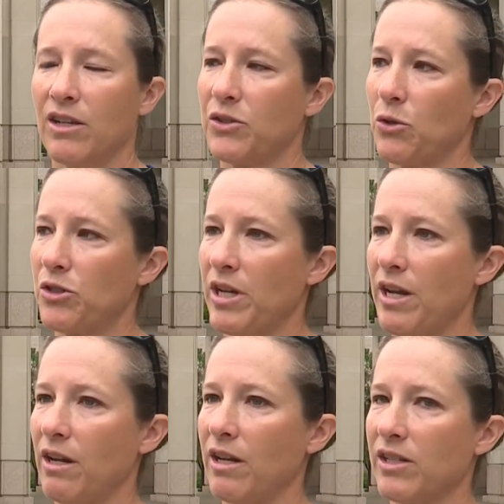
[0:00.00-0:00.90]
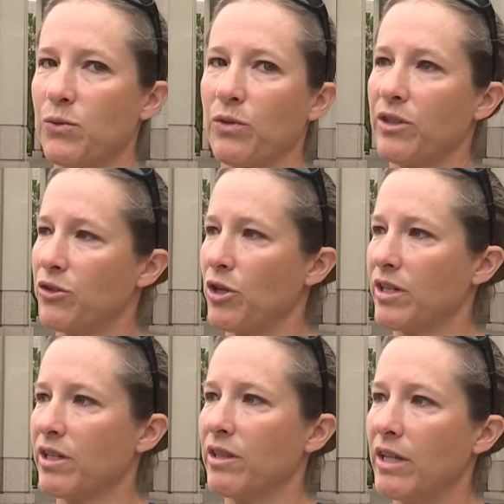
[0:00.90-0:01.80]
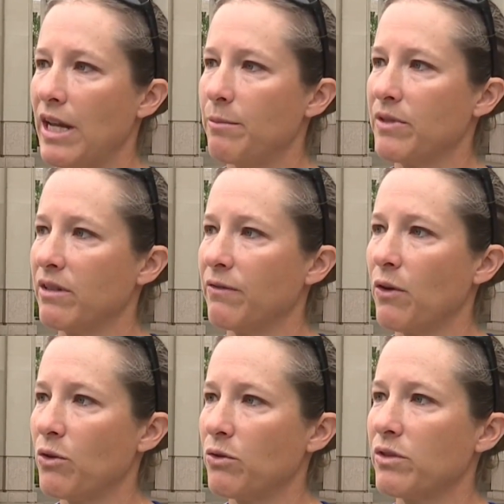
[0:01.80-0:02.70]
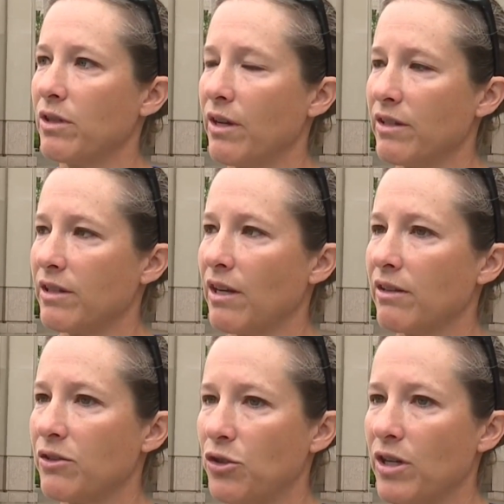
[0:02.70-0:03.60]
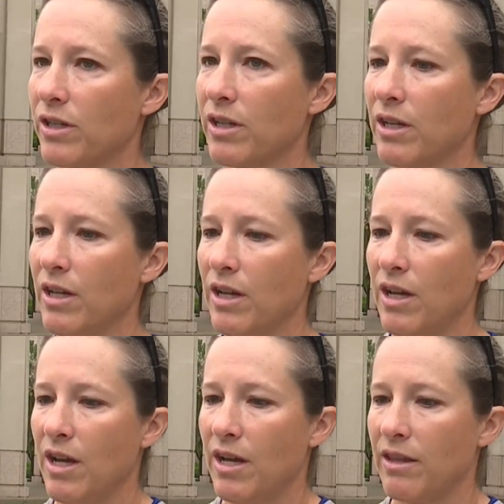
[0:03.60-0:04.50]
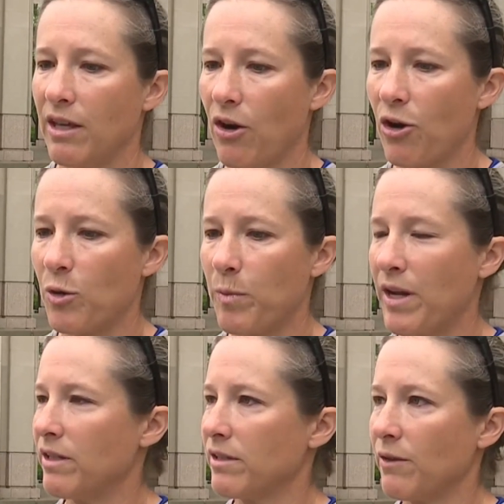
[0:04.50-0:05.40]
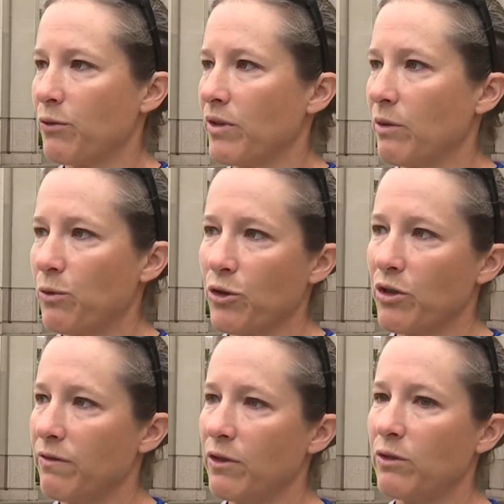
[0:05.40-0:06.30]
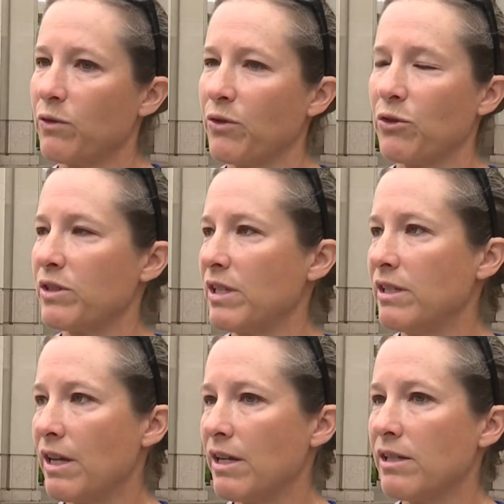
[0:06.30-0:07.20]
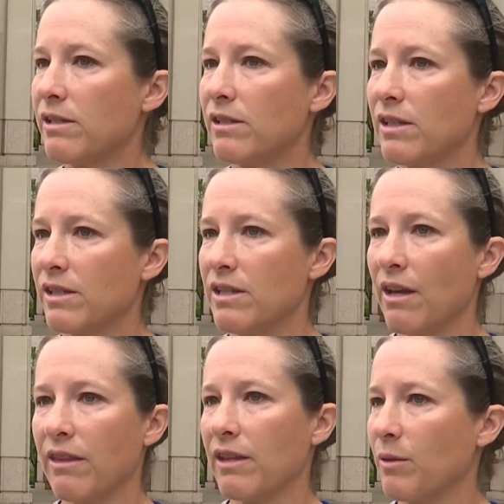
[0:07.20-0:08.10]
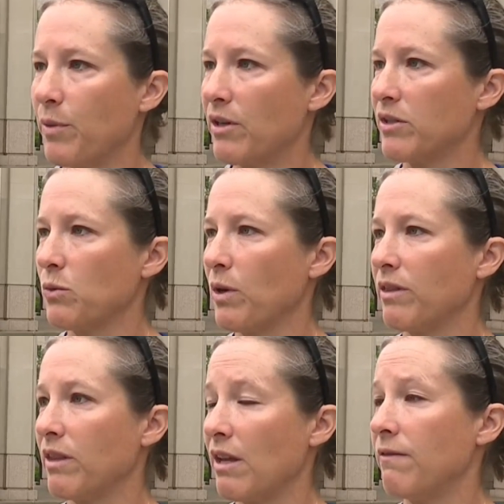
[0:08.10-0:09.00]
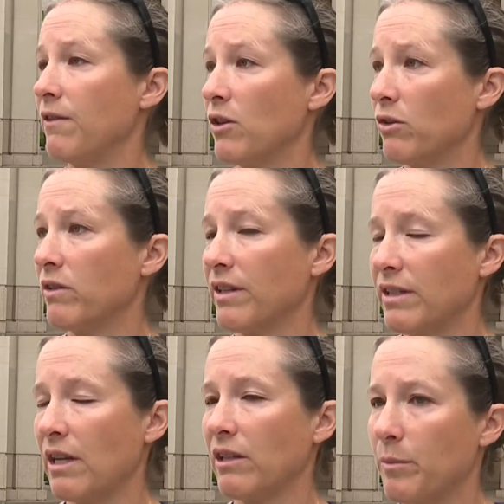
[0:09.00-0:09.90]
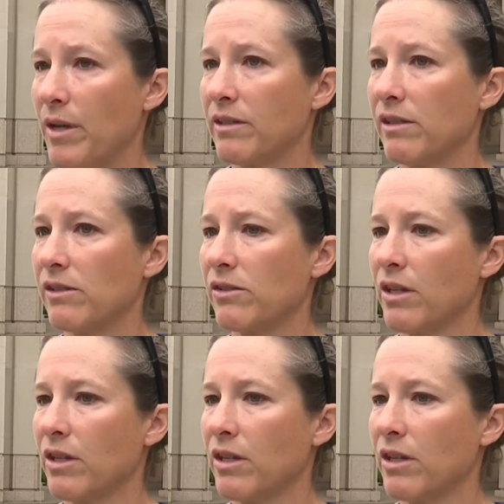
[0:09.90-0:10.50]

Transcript: associate us with the truck and the names and the photos on the side of the truck. That our pain and suffering that we're going to feel for 13 days is nothing compared to what they feel on a daily basis.